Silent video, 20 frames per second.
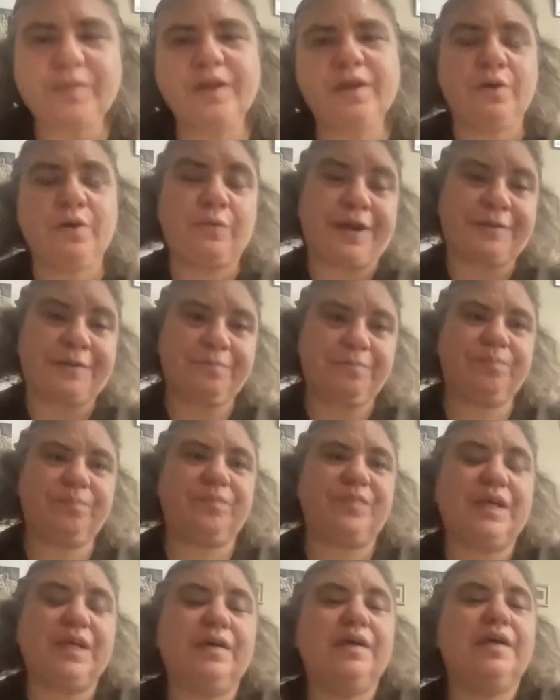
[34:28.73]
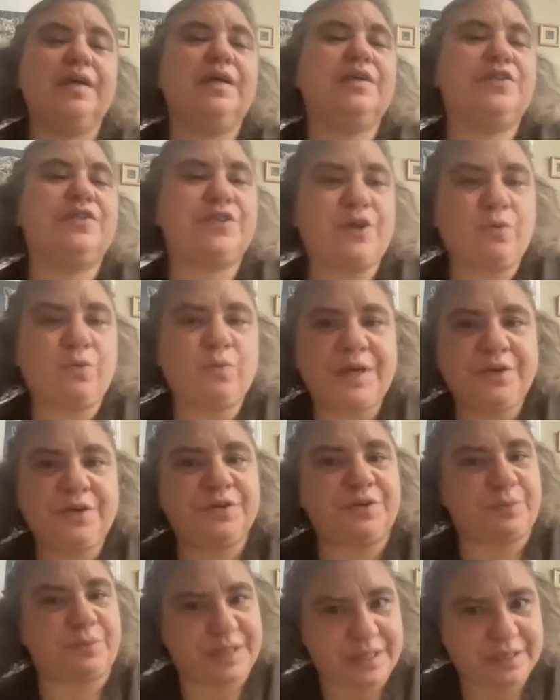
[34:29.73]
All right. So what do you
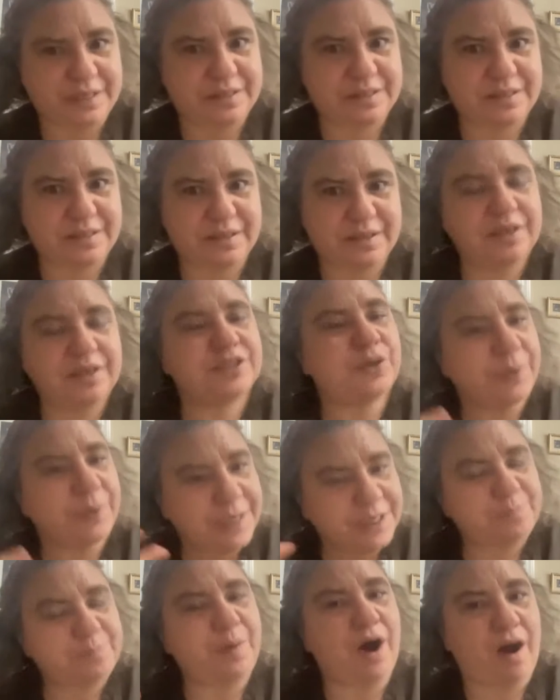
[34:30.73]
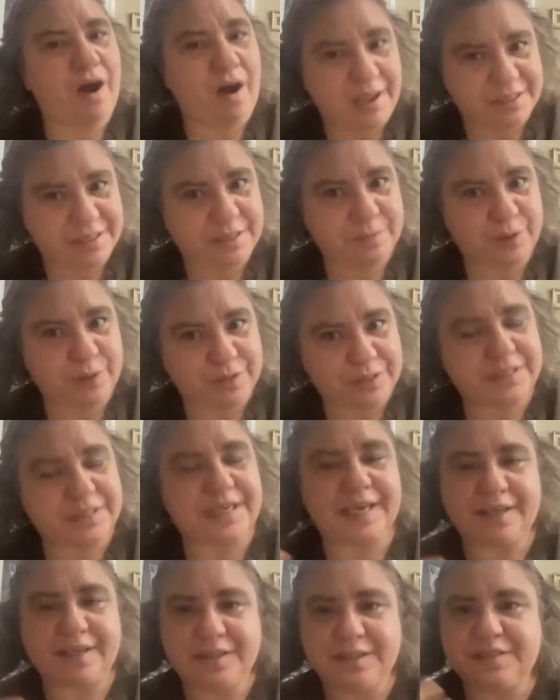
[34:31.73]
do with this? So it is possible to
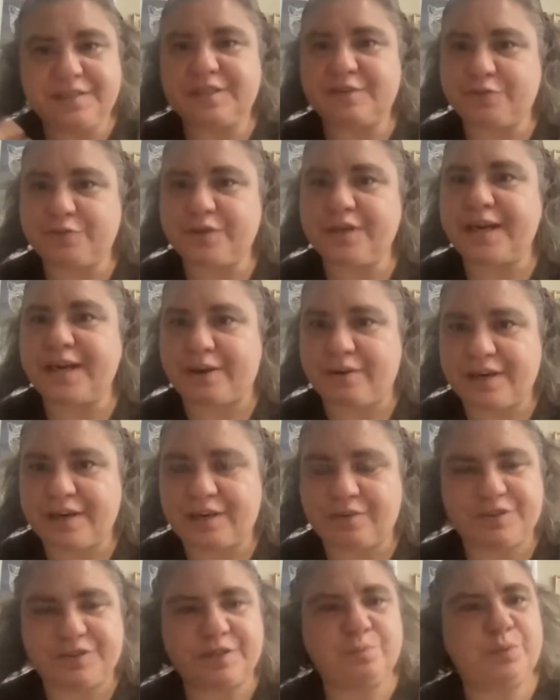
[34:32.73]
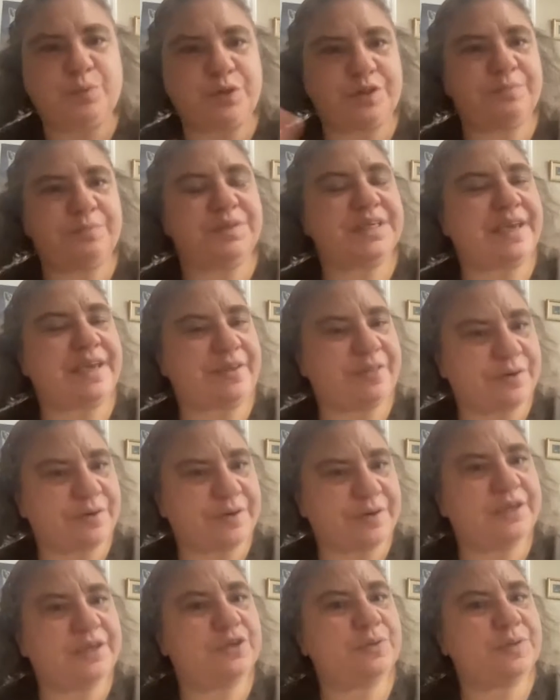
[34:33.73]
take these different narratives and put them together
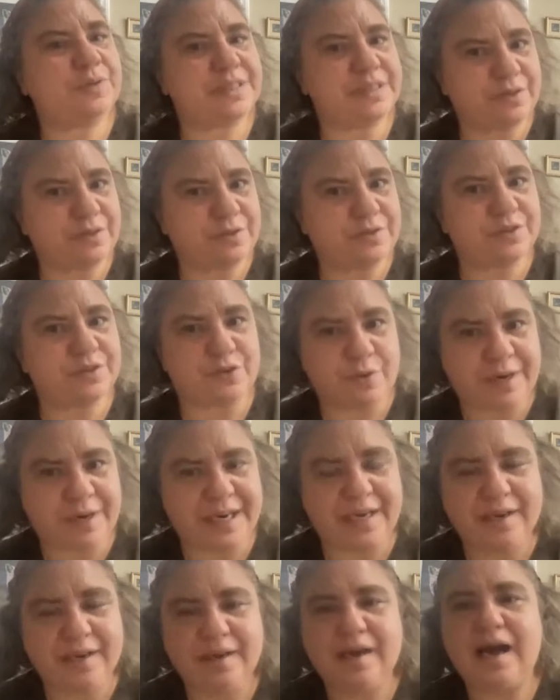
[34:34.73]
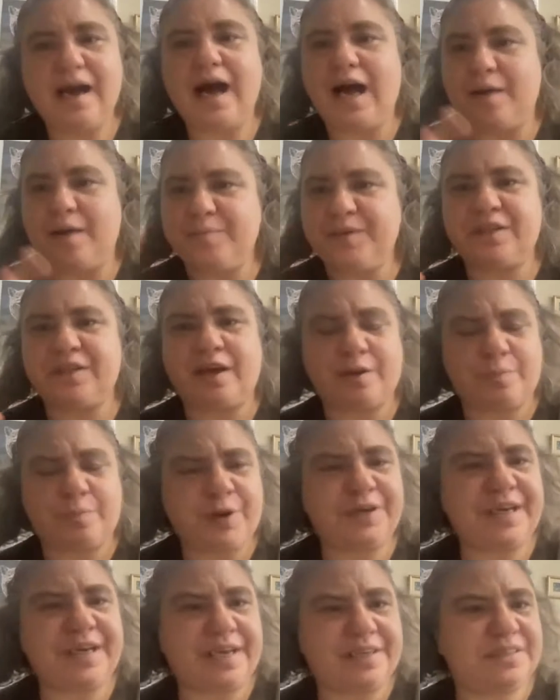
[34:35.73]
into a single story. Ilana
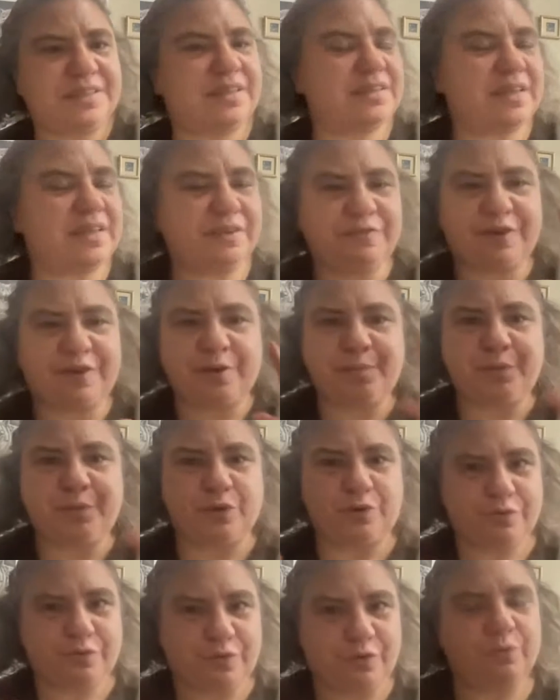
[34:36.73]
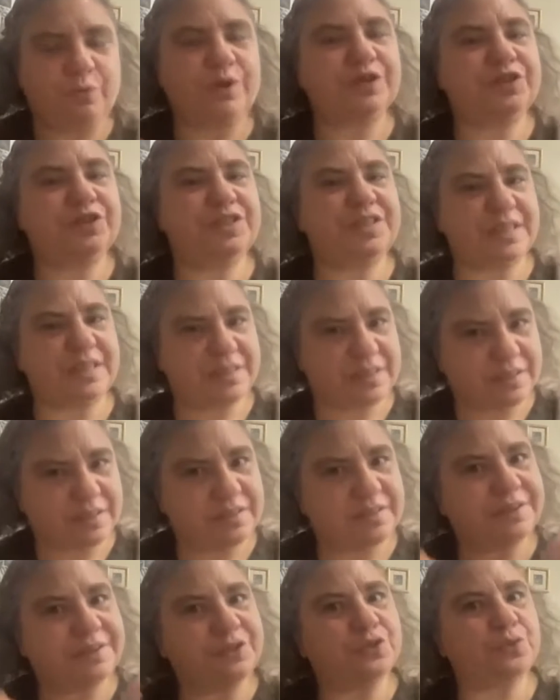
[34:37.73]
Pardes does something very beautiful where she says this
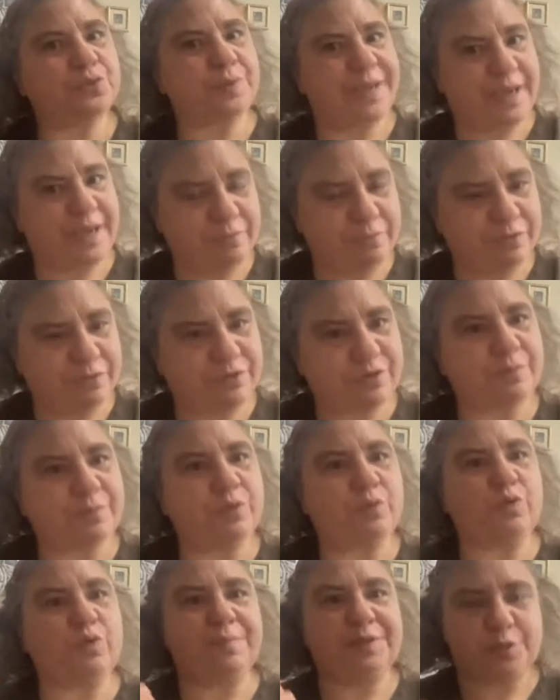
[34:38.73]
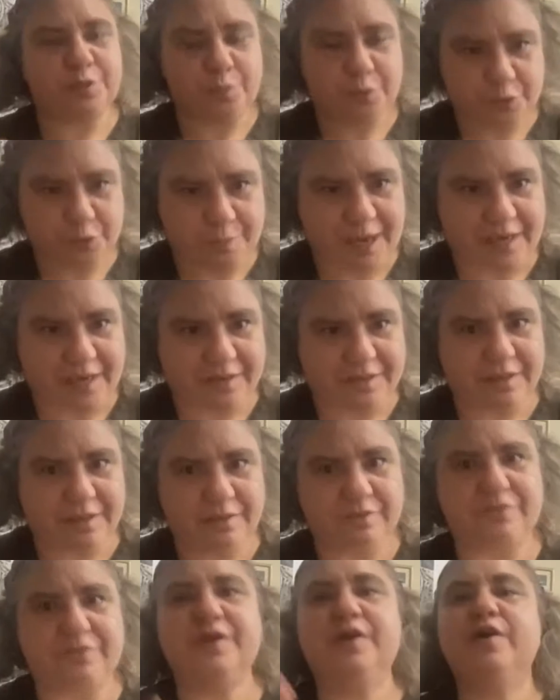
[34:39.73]
is a dream from the woman's
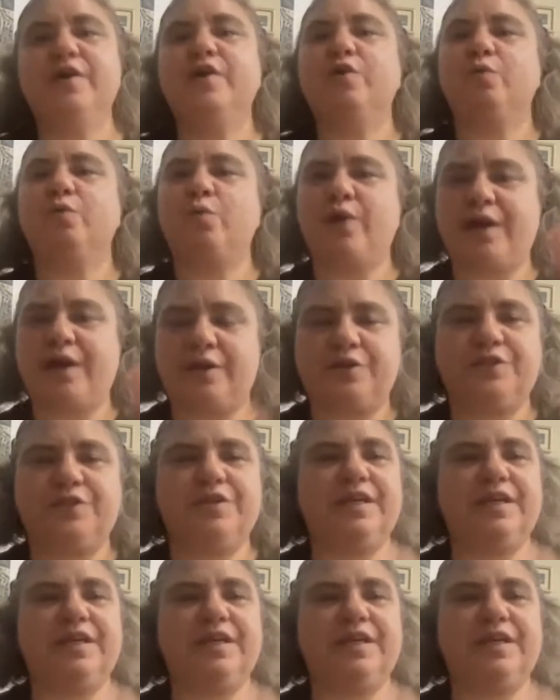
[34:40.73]
perspective, where